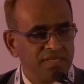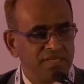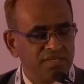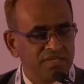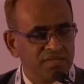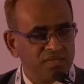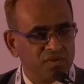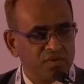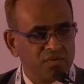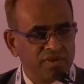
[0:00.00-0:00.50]

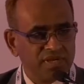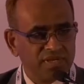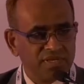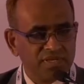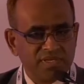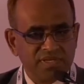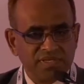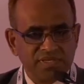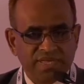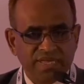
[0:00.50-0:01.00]
So
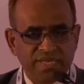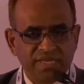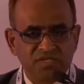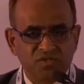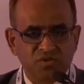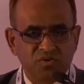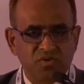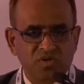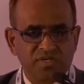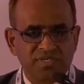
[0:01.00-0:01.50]

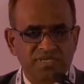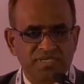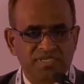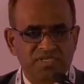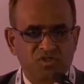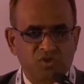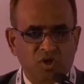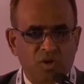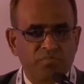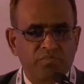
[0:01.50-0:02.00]
things should not
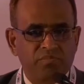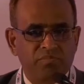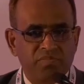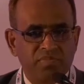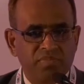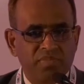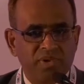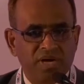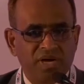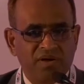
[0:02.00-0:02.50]
just stop
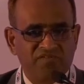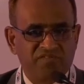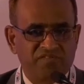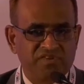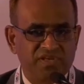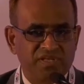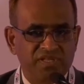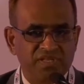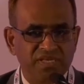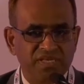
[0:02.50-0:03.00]

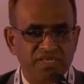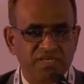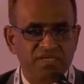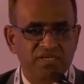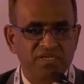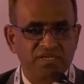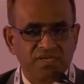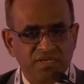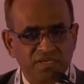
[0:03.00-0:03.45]
after the